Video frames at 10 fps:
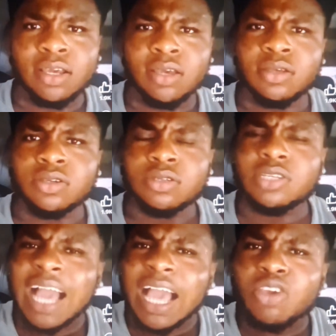You
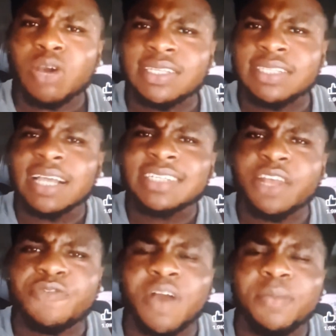guys, you're disgracing the
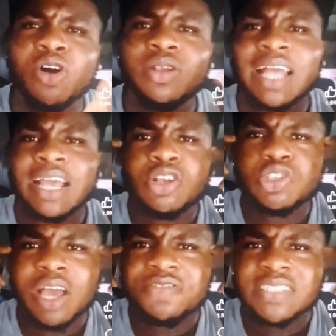family online. Don't you have
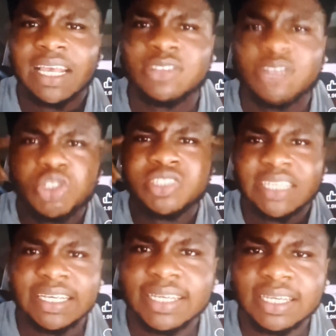sense? Don't you
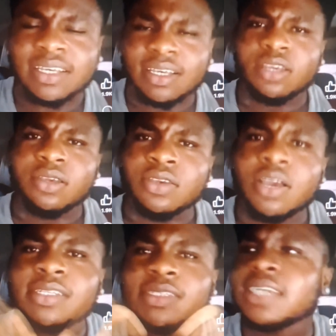think? You're
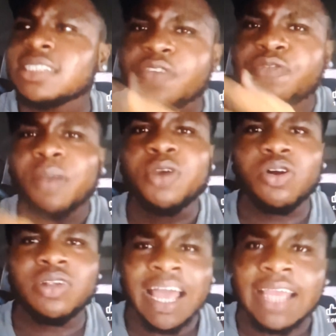disgracing the family
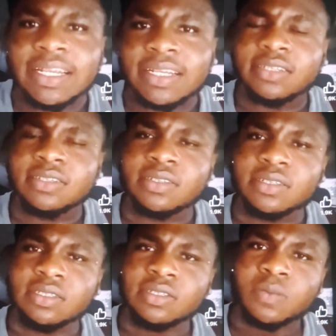online.
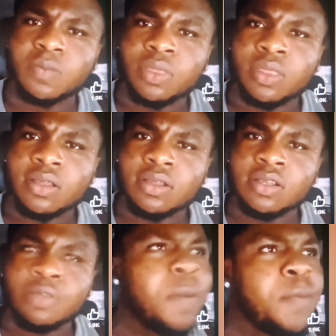
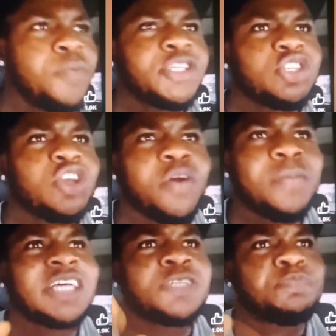People will be seeing your family as
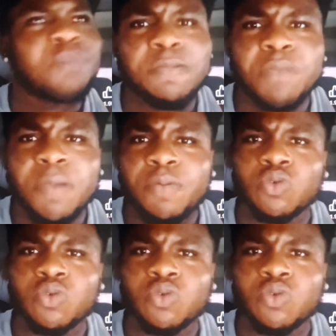bad people.